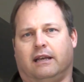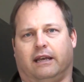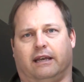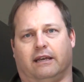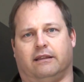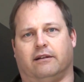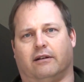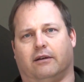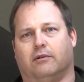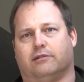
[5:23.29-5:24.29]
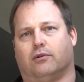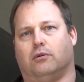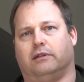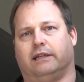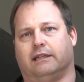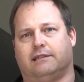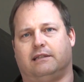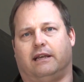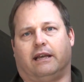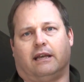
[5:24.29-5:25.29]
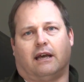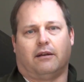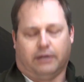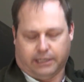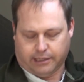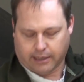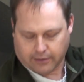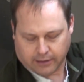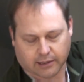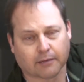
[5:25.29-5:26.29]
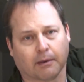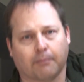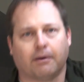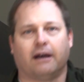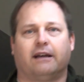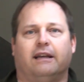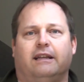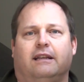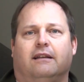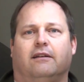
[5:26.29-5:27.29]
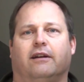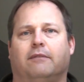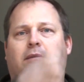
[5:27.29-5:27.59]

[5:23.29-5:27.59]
and there I was holding this thing. I reached down into my pocket, grabbed